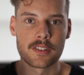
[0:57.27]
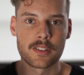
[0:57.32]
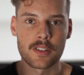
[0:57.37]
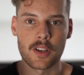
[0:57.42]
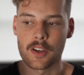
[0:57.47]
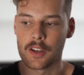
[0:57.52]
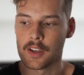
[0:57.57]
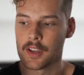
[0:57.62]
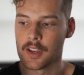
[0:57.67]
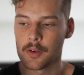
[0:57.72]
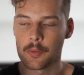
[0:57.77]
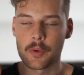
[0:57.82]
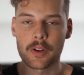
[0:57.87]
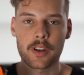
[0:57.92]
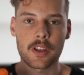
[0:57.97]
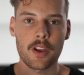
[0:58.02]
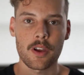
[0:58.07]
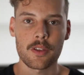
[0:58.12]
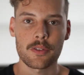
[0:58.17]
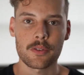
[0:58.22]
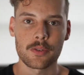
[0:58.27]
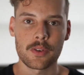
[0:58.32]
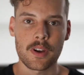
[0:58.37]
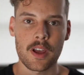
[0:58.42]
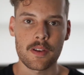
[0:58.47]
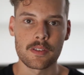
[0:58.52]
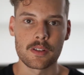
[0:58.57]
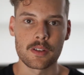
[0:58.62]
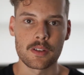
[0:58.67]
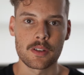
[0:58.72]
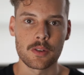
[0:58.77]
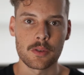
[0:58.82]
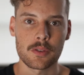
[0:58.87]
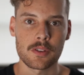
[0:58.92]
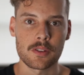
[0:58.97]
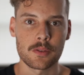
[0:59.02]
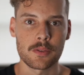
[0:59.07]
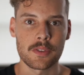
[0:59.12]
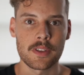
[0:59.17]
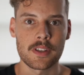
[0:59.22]
So we're going to go through and have a look at all the
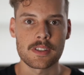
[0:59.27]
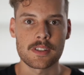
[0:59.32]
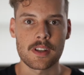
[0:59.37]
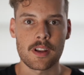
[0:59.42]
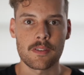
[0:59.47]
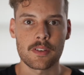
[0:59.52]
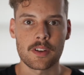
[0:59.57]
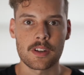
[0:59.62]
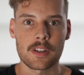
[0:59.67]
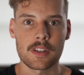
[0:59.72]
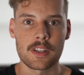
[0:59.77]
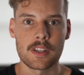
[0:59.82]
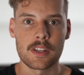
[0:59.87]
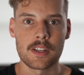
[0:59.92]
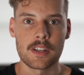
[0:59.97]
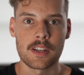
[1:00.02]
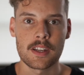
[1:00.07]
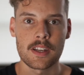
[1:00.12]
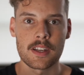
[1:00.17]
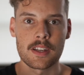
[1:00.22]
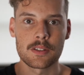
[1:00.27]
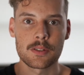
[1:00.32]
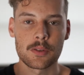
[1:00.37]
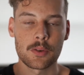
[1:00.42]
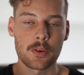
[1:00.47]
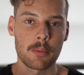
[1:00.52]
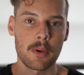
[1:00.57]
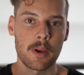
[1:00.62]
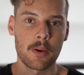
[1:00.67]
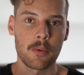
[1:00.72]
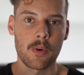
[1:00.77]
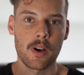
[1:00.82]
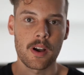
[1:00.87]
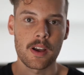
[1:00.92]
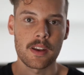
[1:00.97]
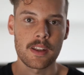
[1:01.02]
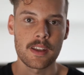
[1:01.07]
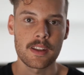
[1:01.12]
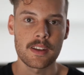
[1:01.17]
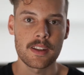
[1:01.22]
little things that I've got in here and talk about
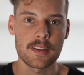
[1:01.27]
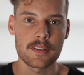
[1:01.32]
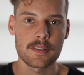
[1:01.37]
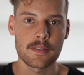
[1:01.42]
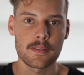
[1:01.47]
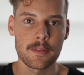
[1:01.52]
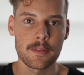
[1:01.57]
why I need each of